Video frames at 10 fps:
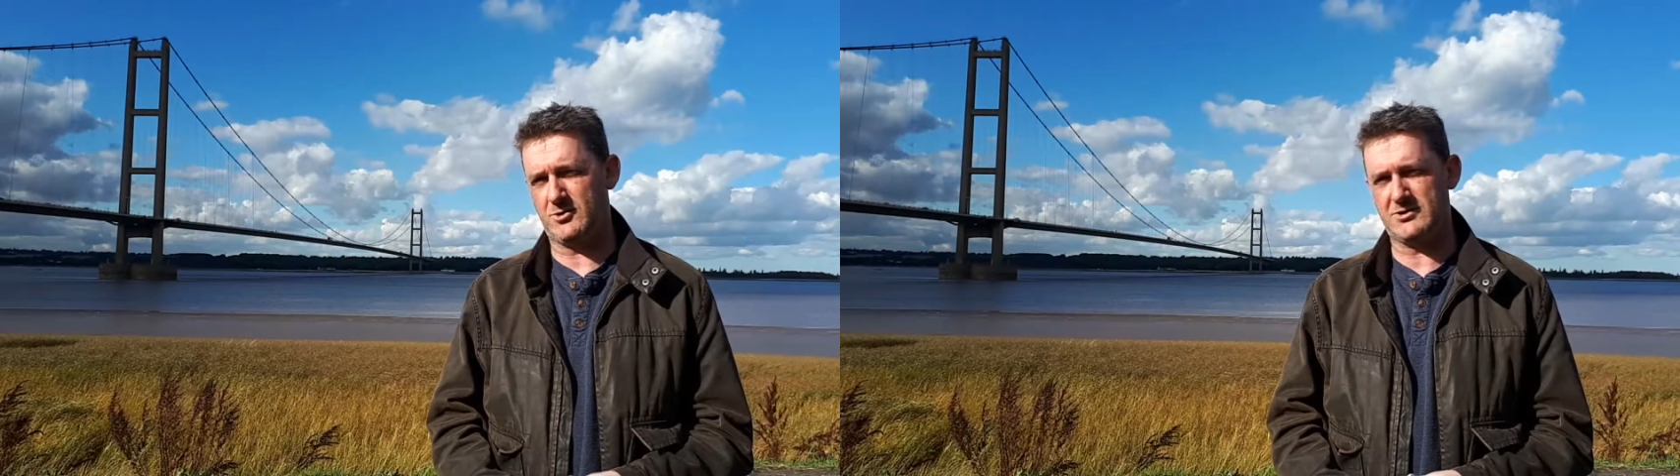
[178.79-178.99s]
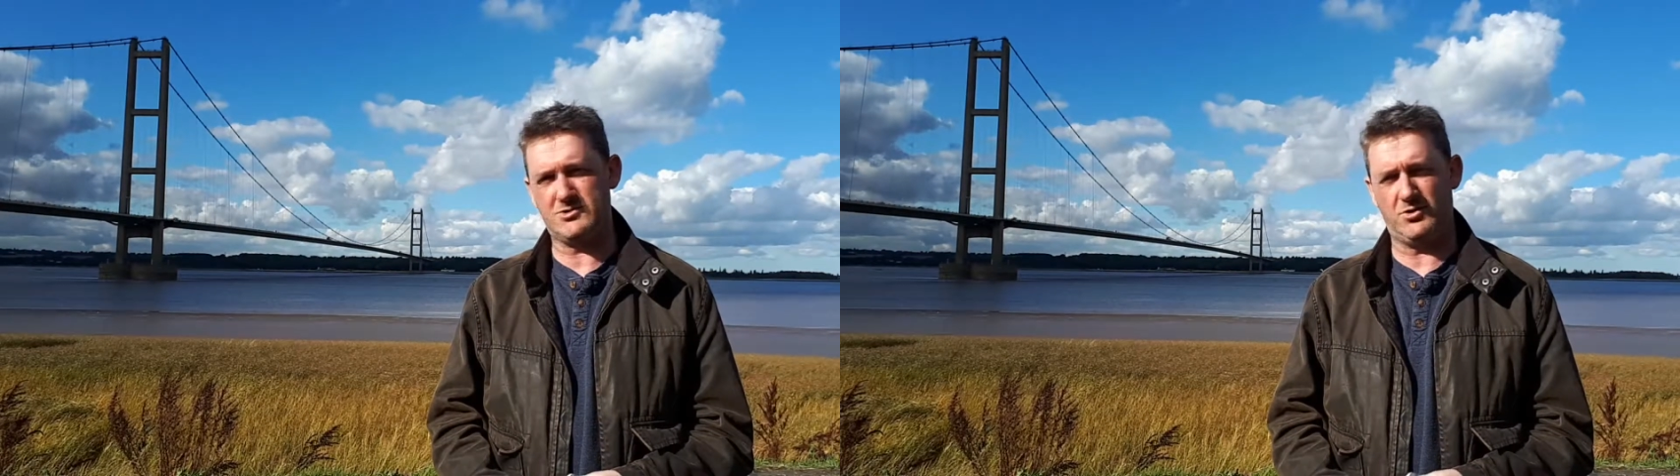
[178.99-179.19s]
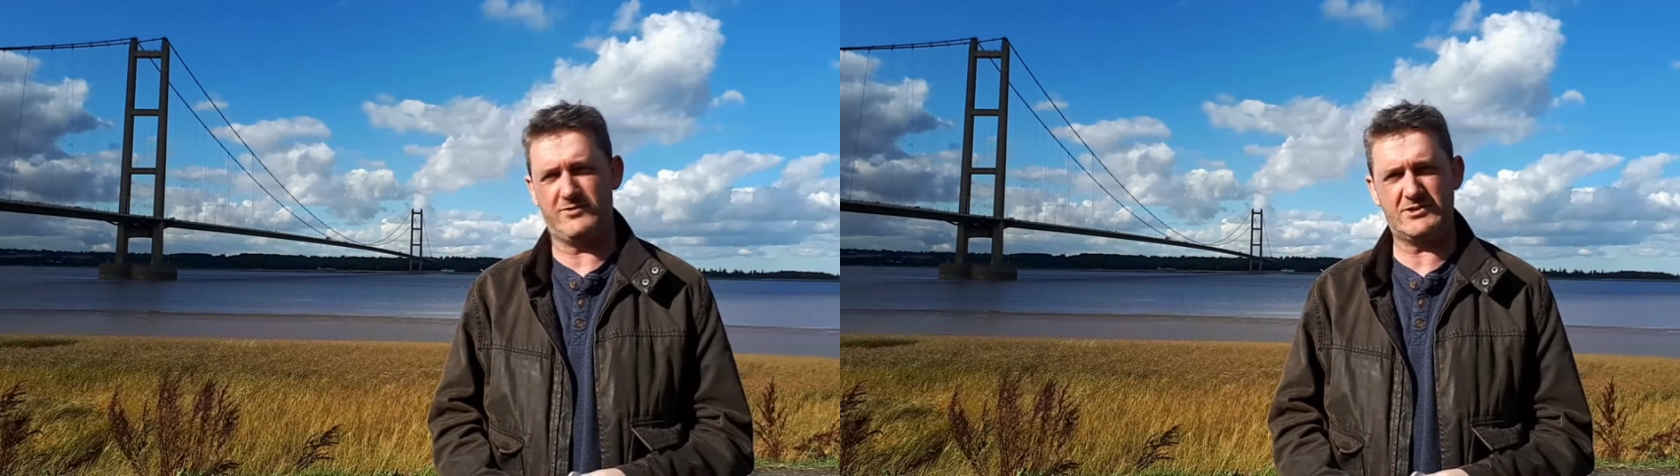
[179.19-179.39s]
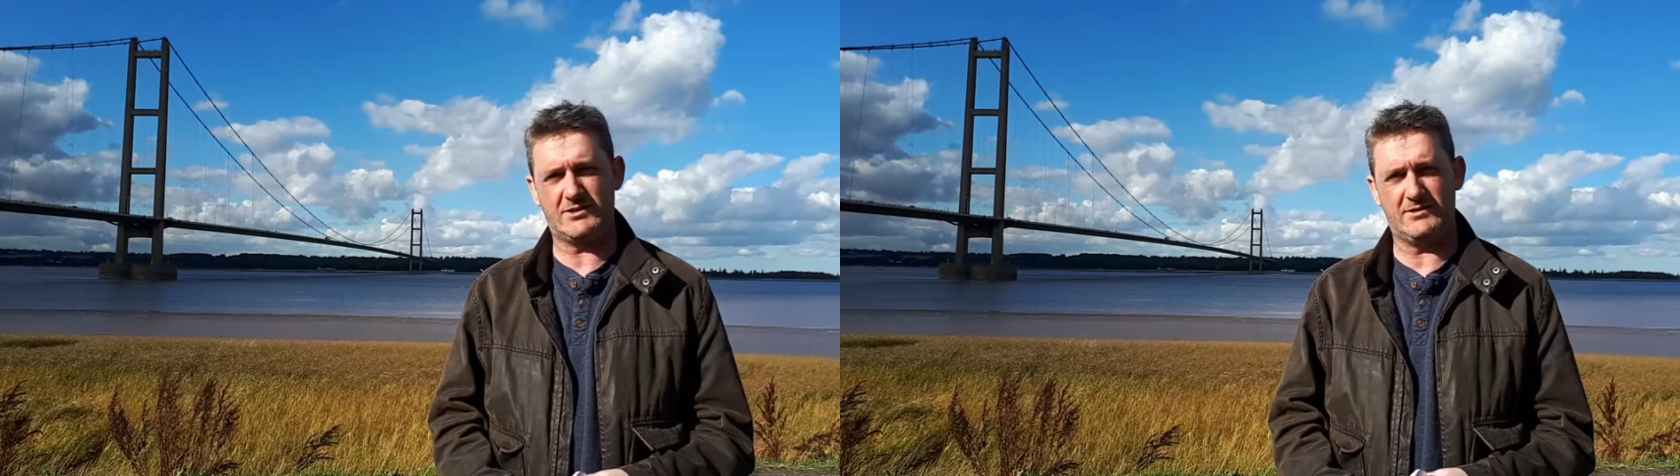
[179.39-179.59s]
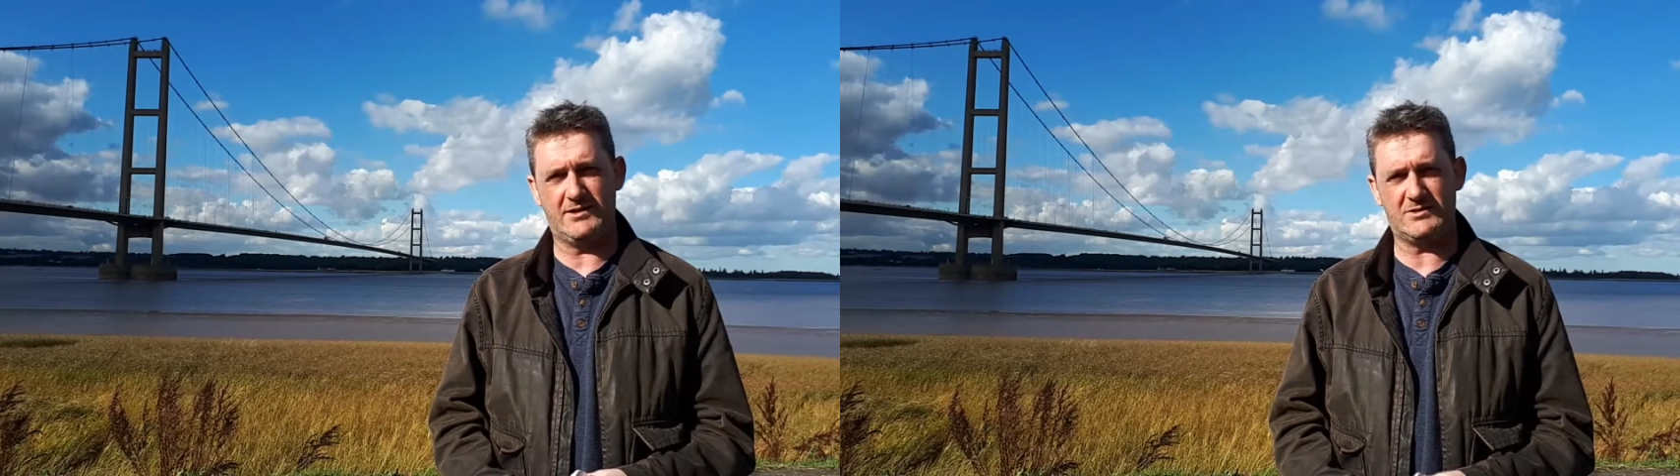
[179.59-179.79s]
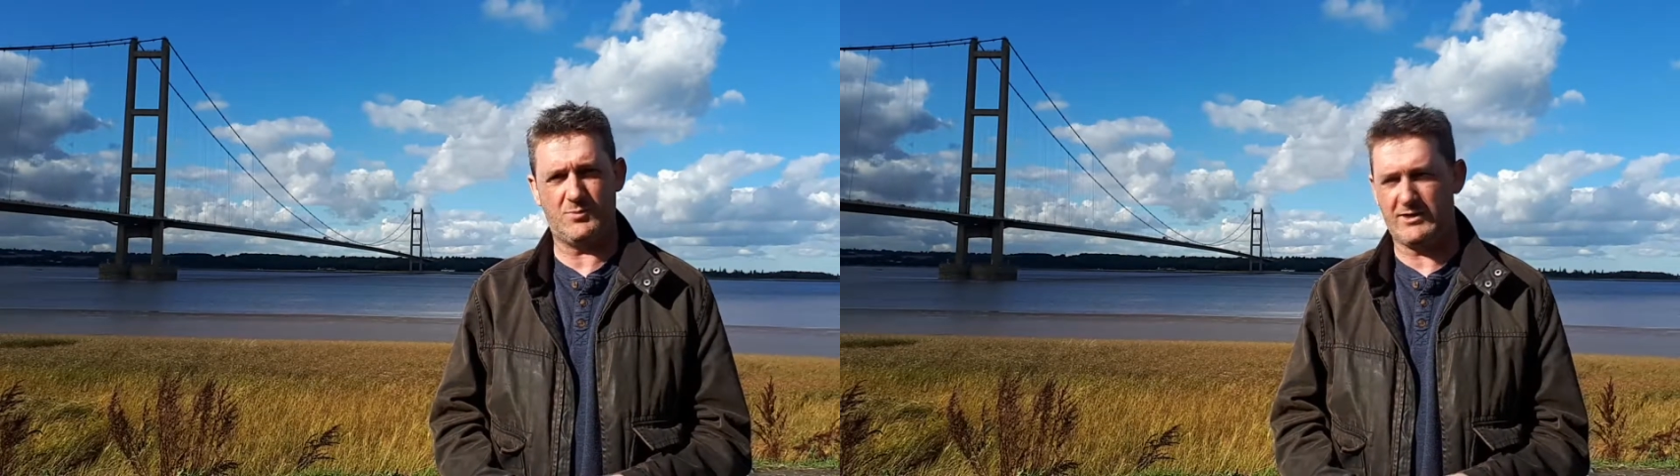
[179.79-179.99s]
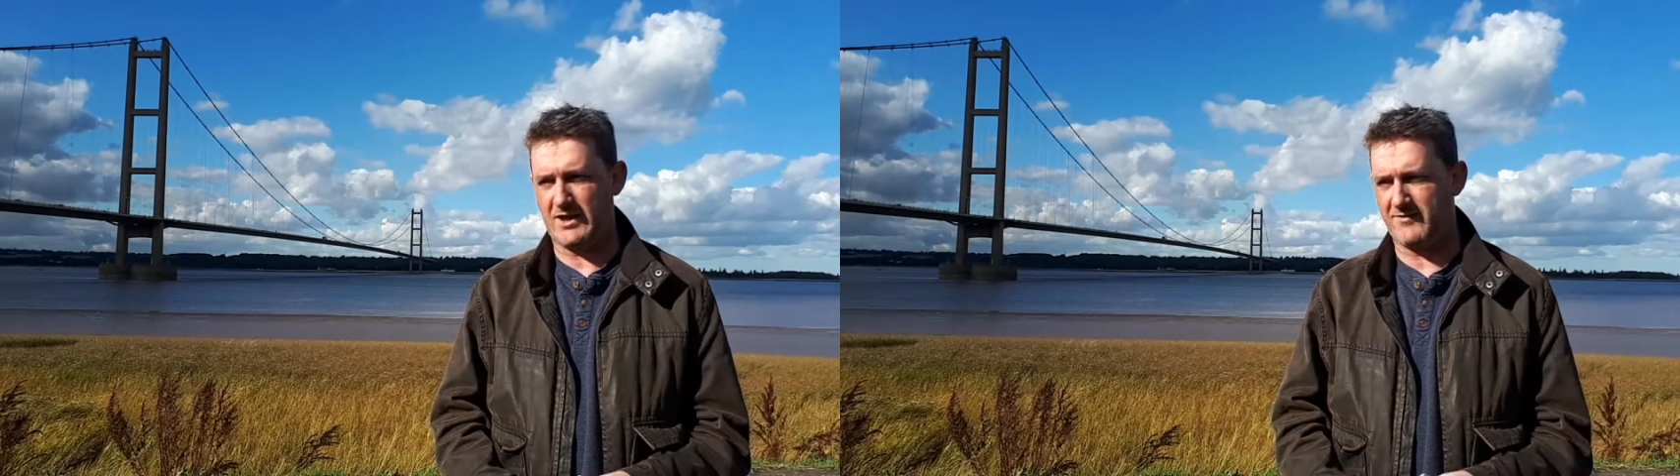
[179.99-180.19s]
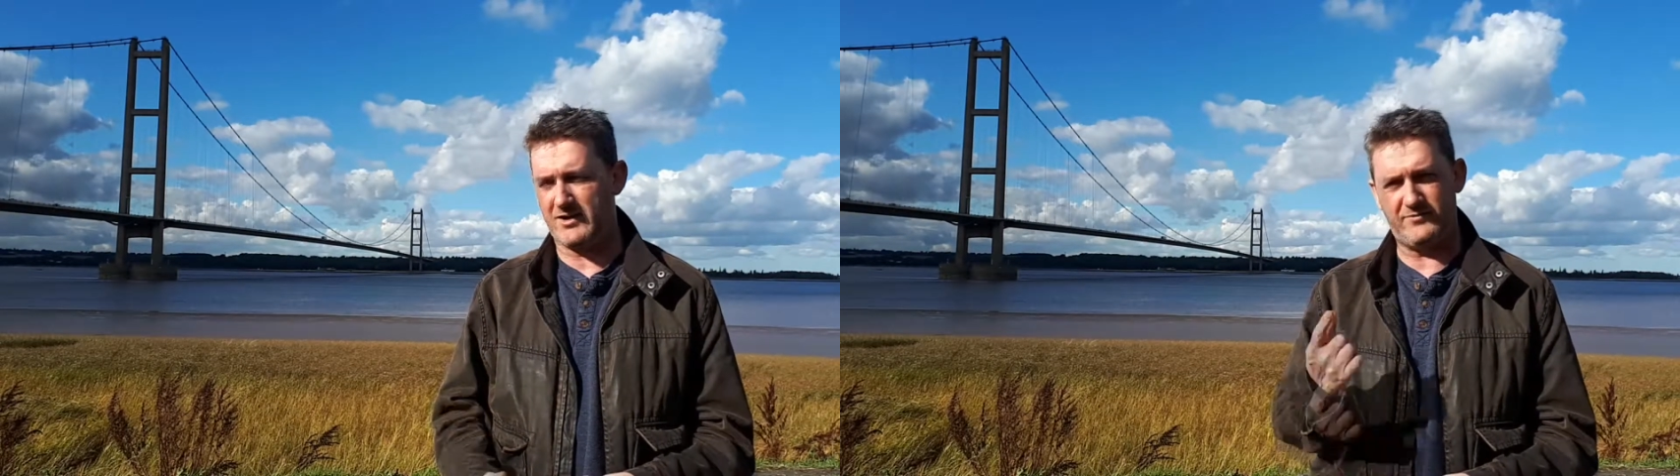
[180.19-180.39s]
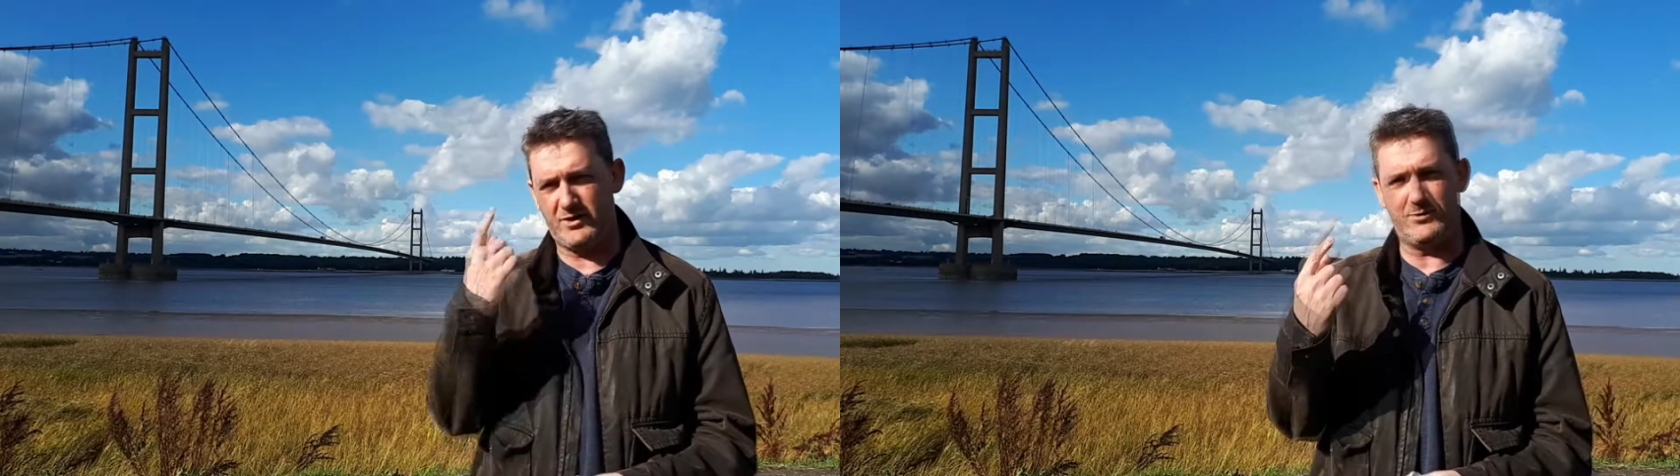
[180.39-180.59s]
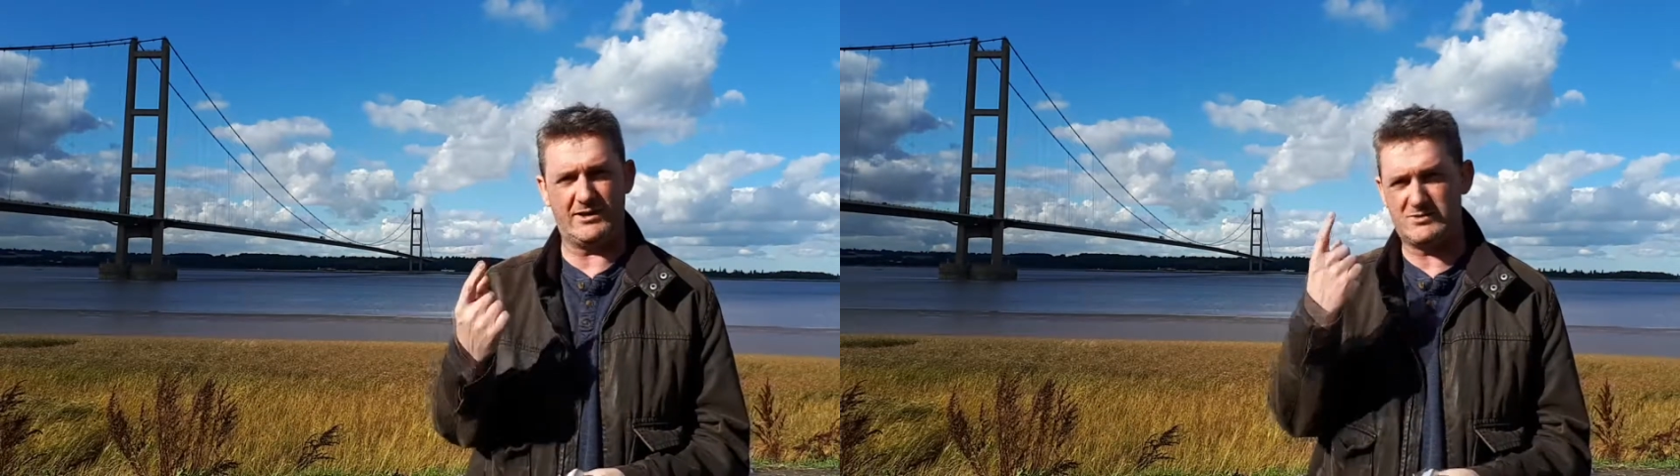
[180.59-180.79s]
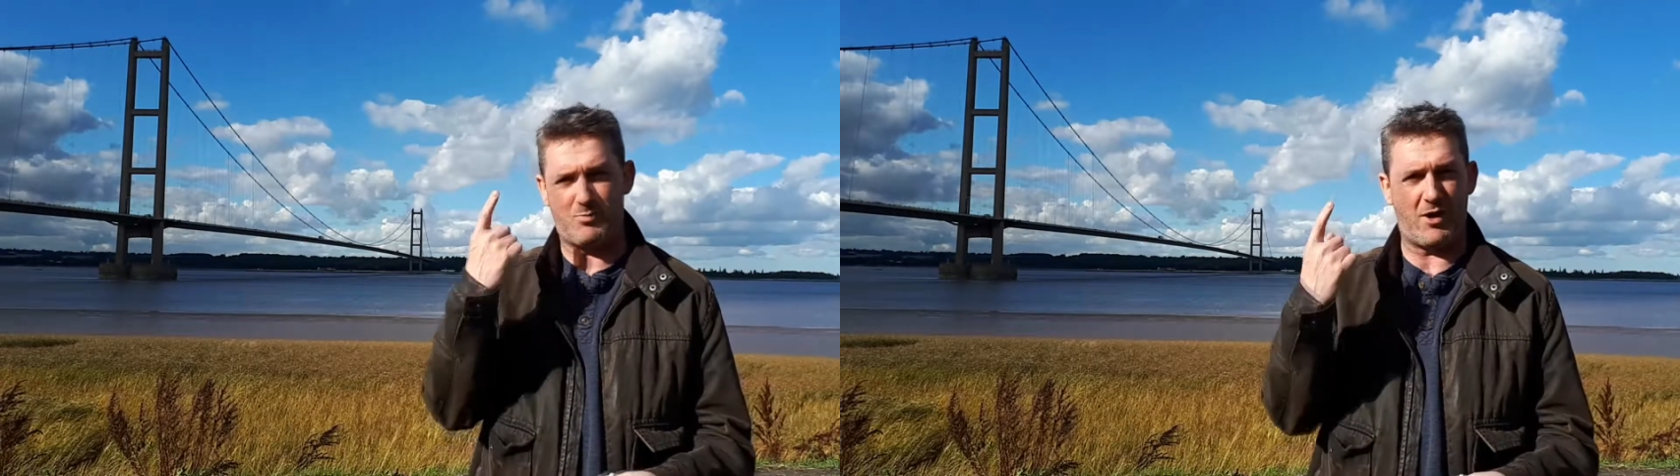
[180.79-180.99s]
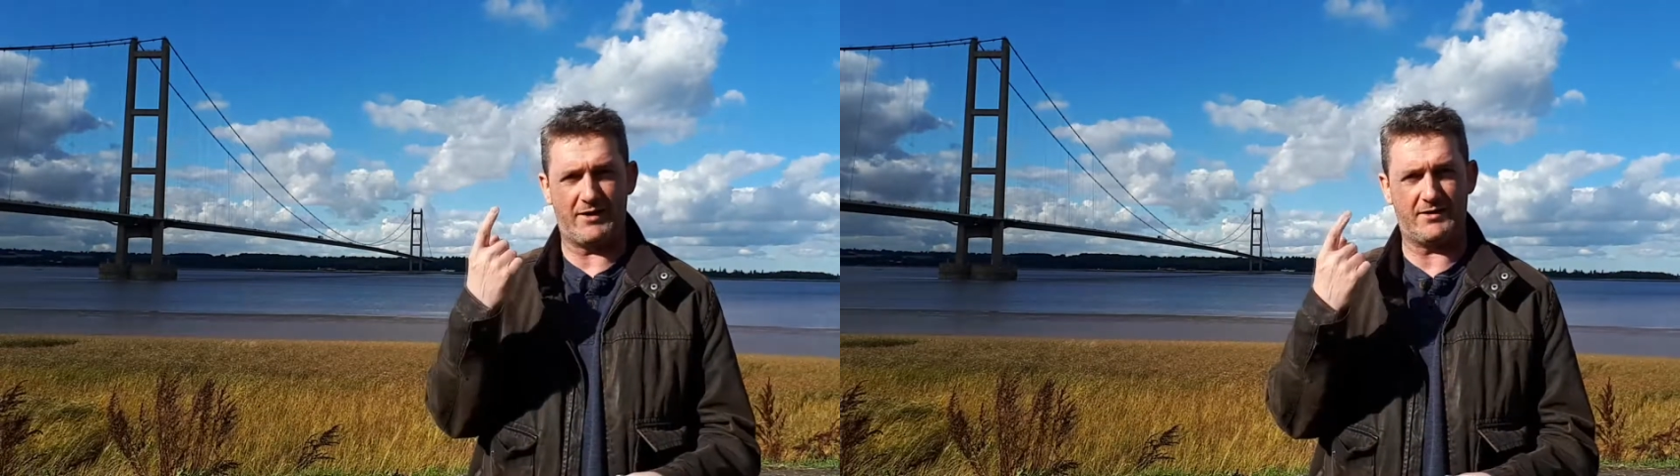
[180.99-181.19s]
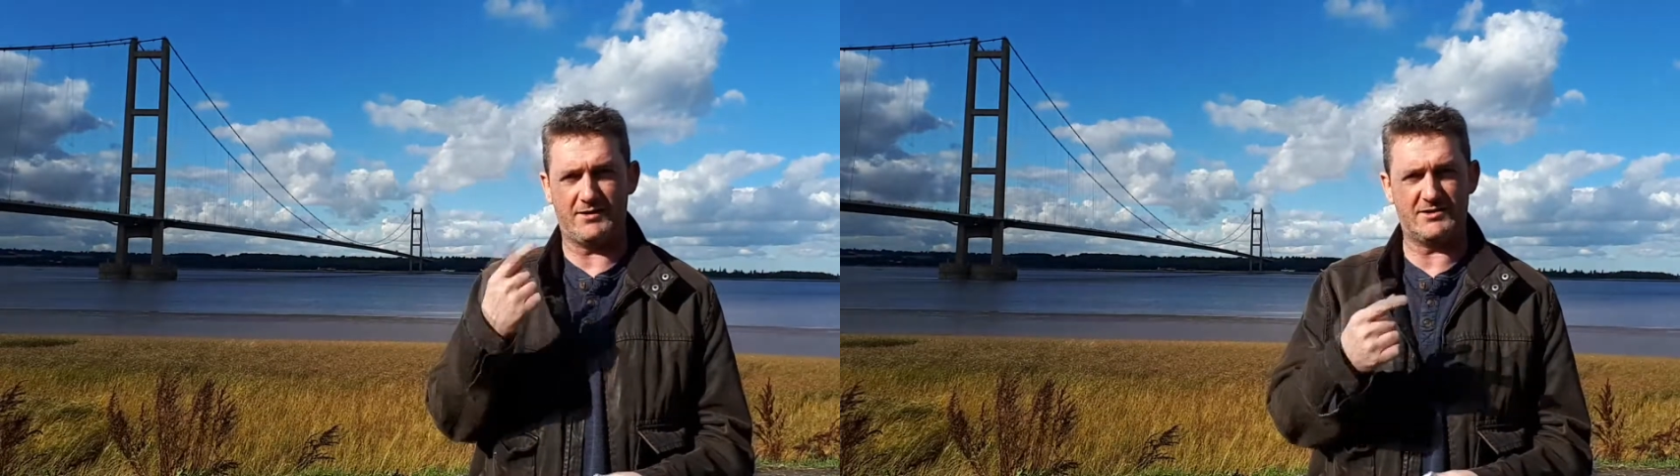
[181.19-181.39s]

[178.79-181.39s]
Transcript: because all of a sudden this week I've had a viewing spike and a